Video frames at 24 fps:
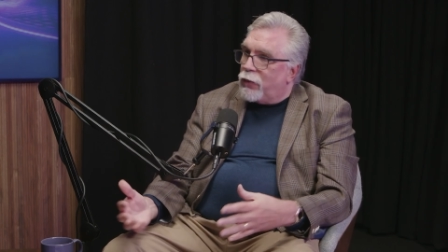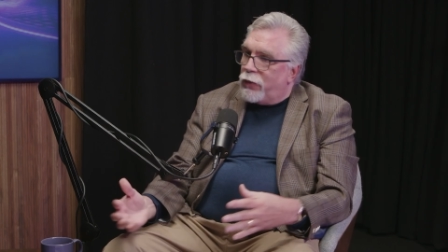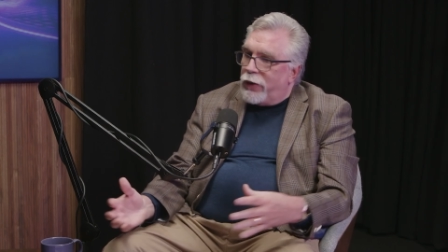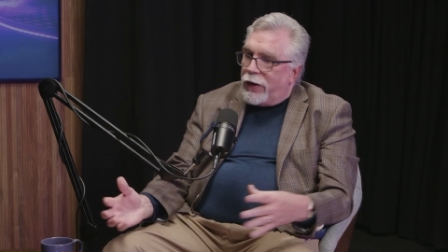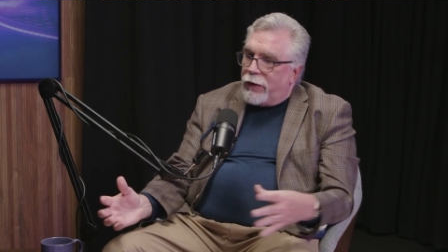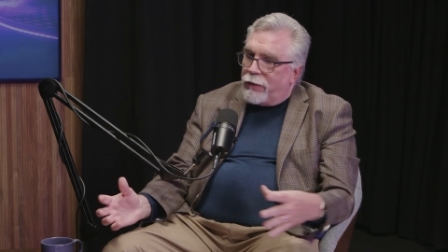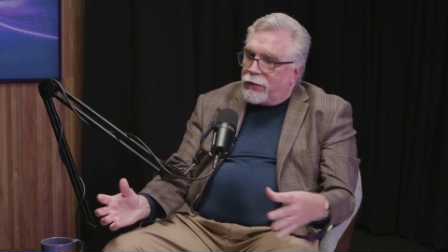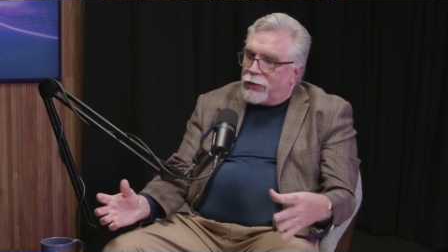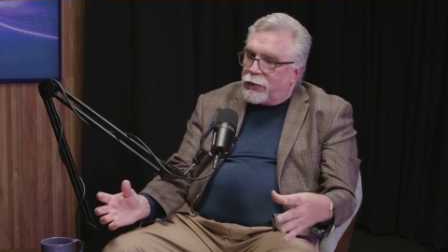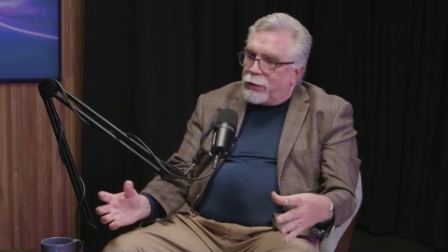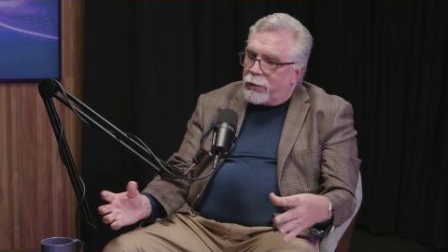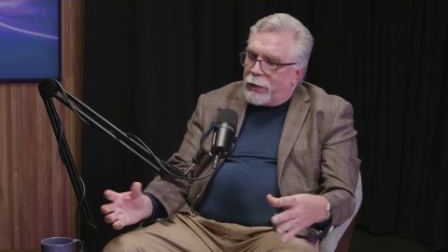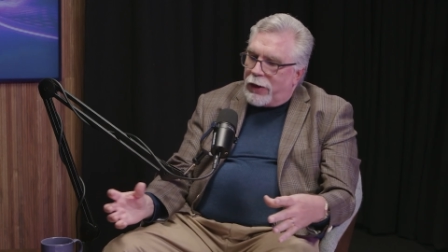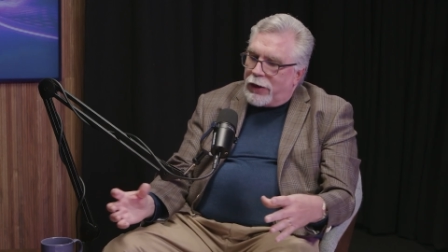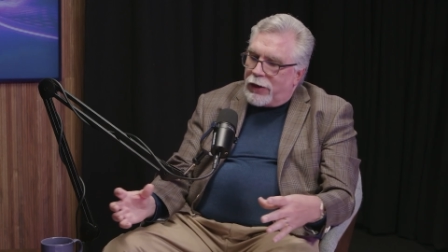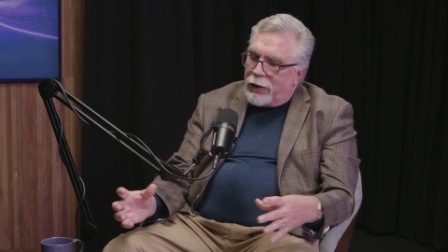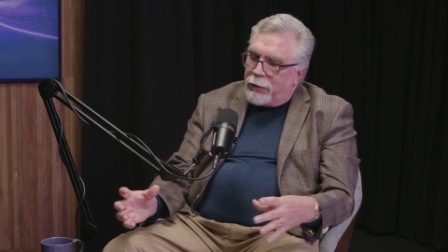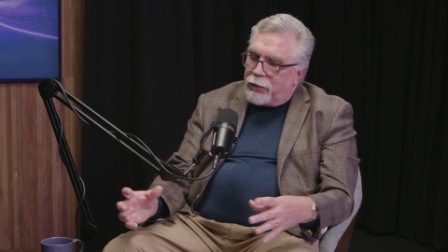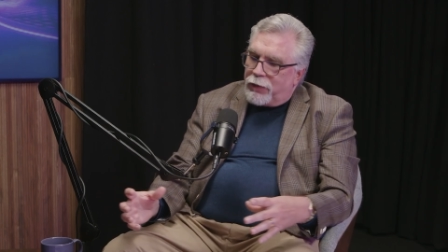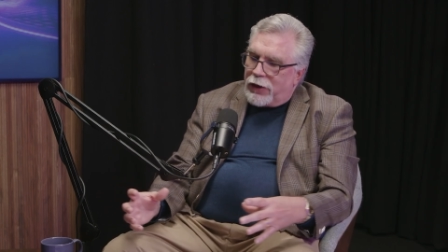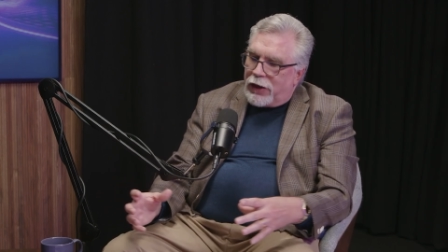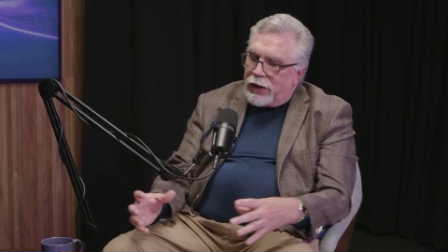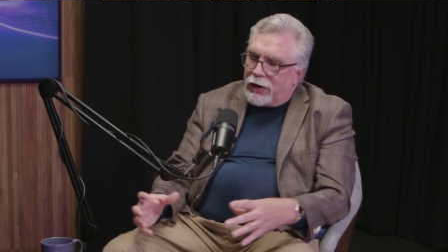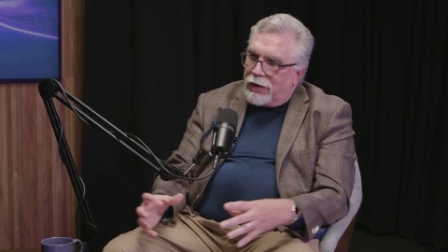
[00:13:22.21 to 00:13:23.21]
We have sped
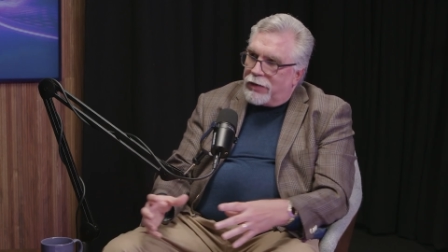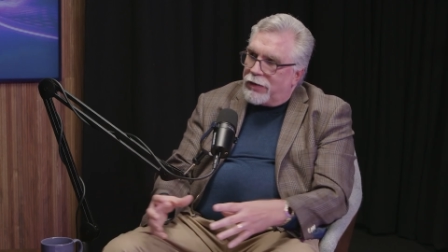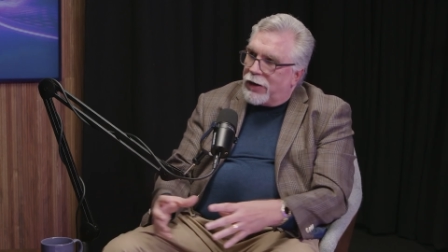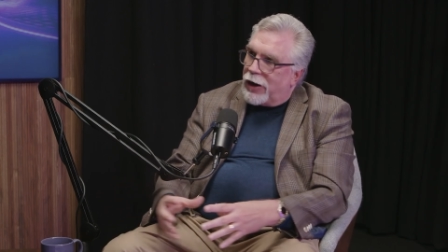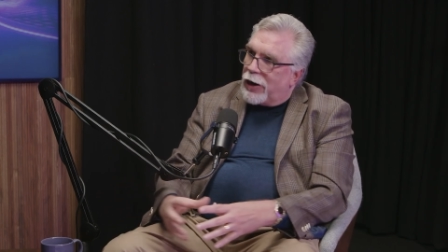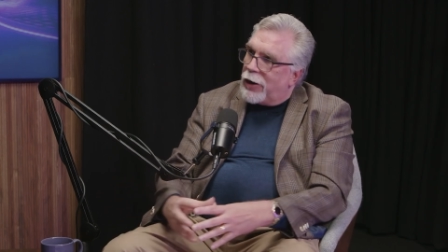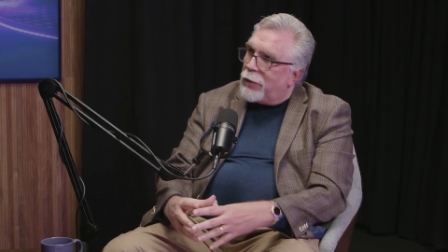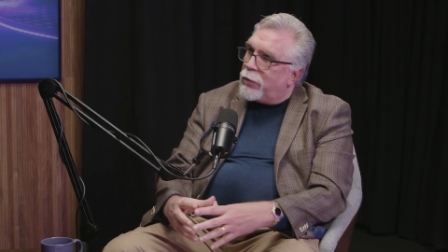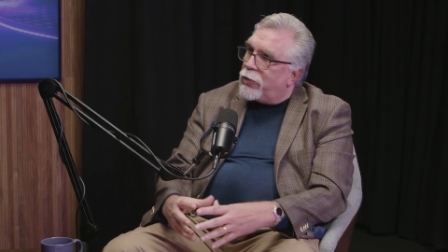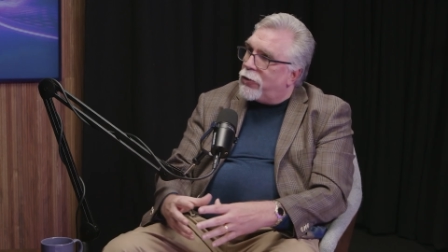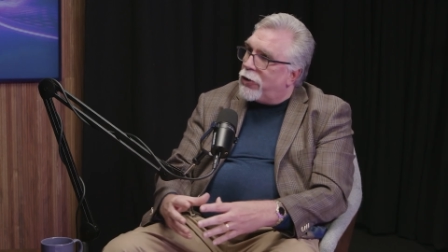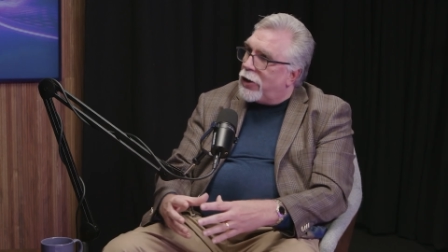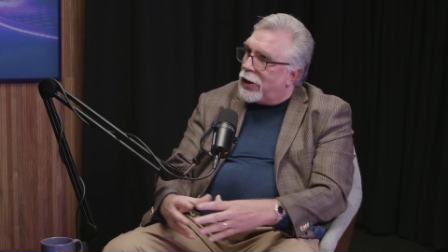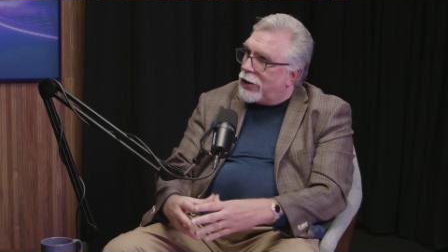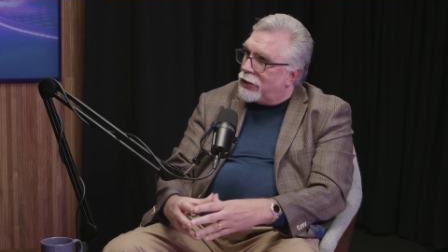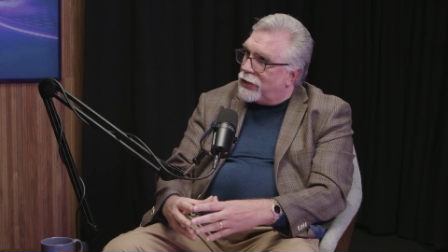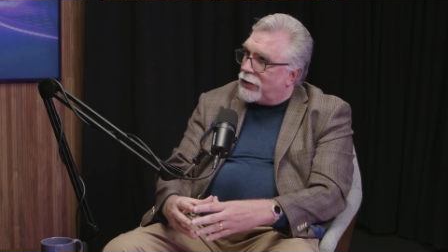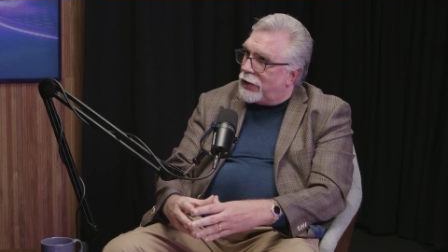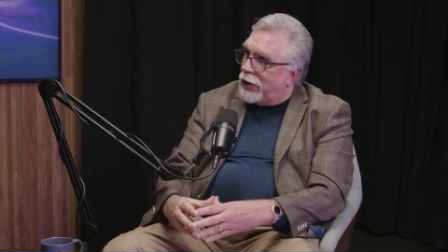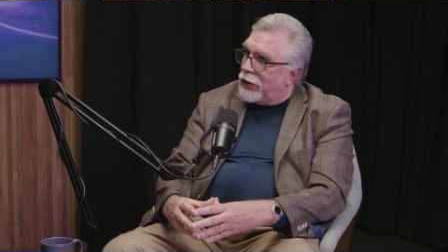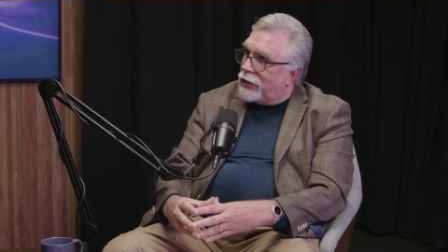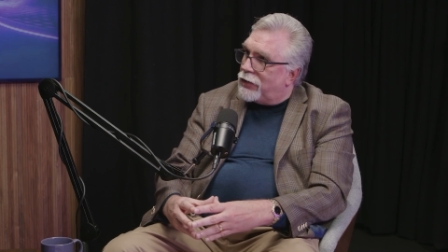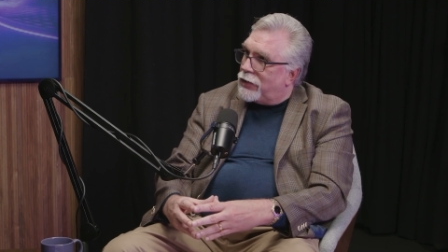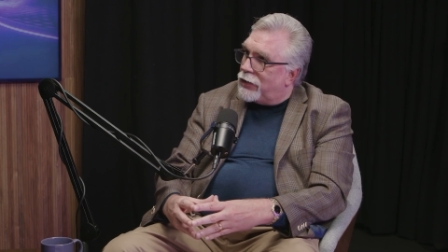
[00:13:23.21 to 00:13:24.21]
up that entire
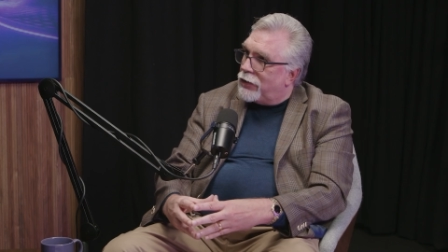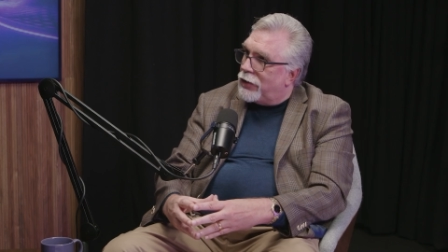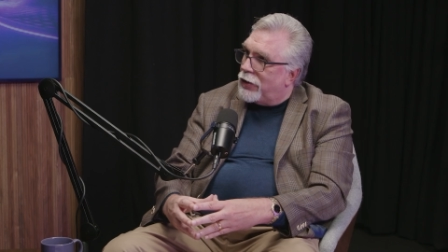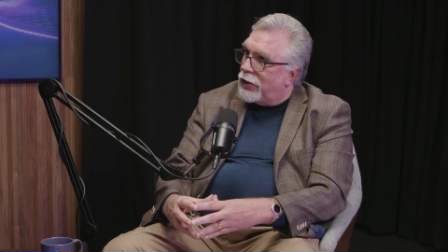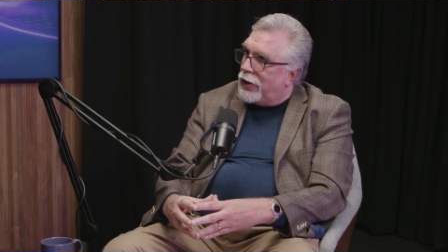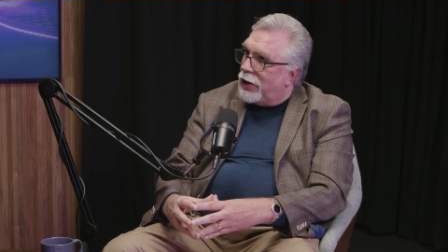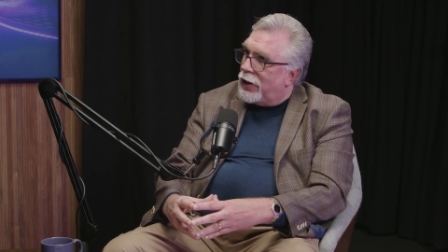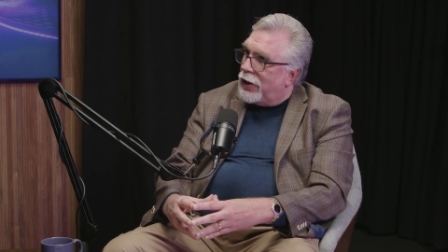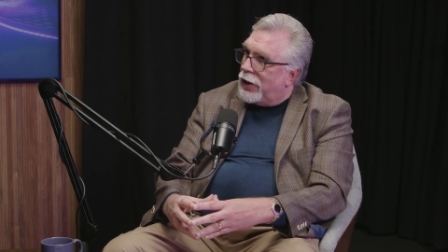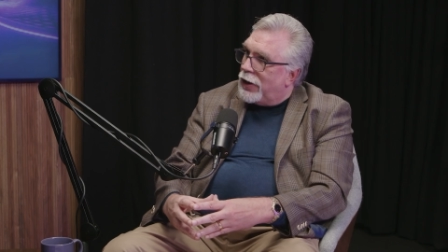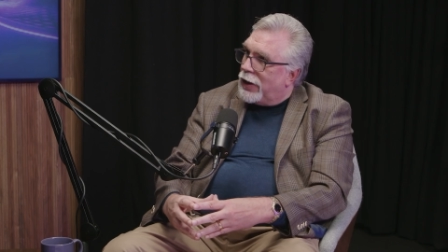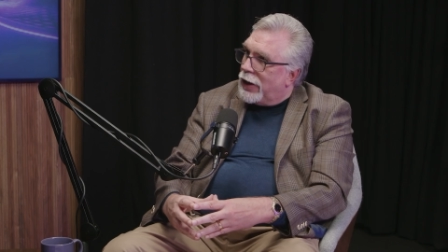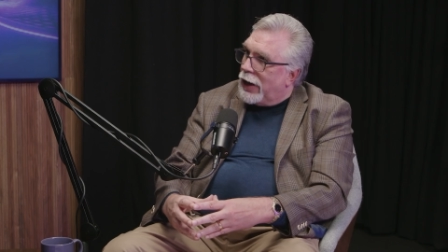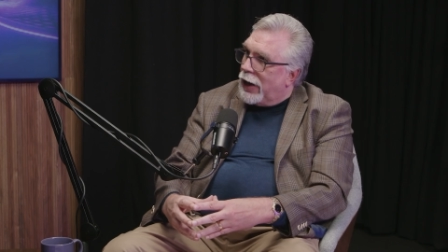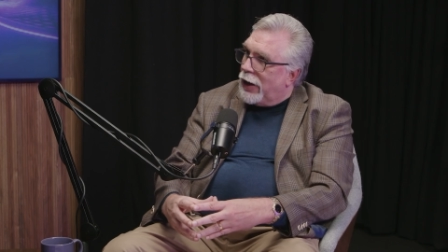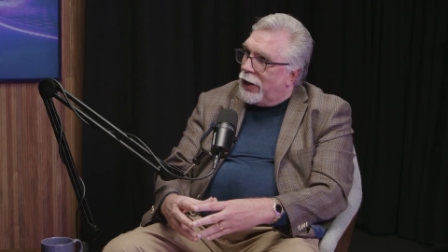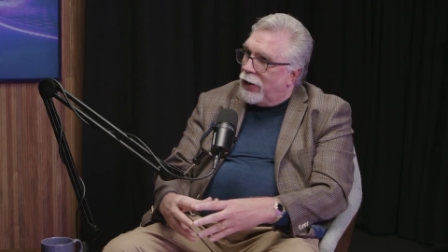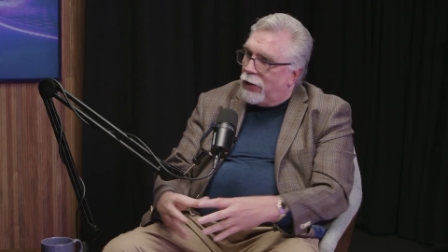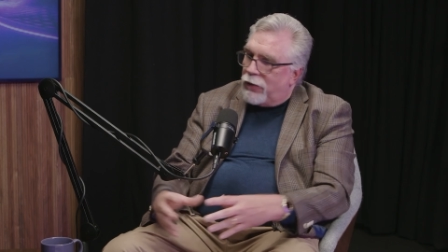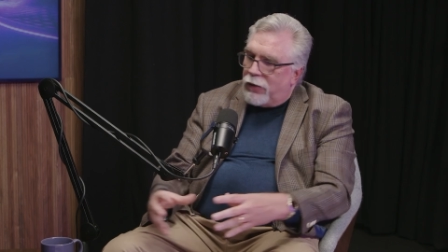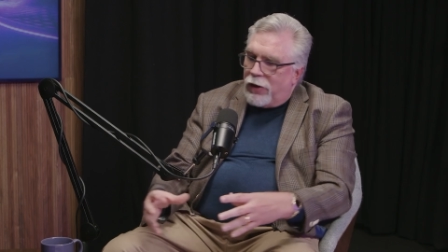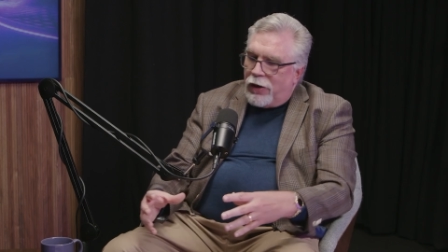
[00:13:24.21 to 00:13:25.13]
process. Now,